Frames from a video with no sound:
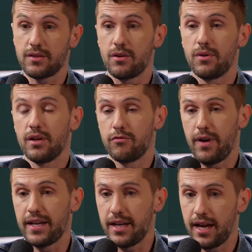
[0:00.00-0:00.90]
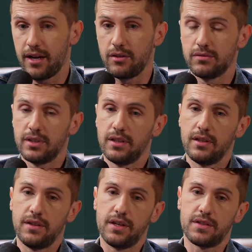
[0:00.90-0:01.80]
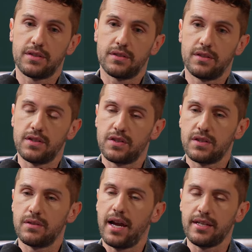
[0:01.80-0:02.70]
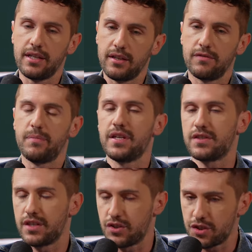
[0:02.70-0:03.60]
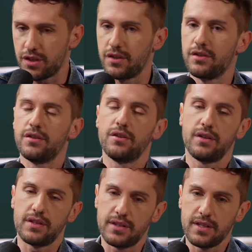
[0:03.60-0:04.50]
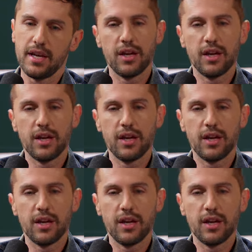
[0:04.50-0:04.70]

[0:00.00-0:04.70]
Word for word: So right now, there's this idea of being cisgendered and all these things.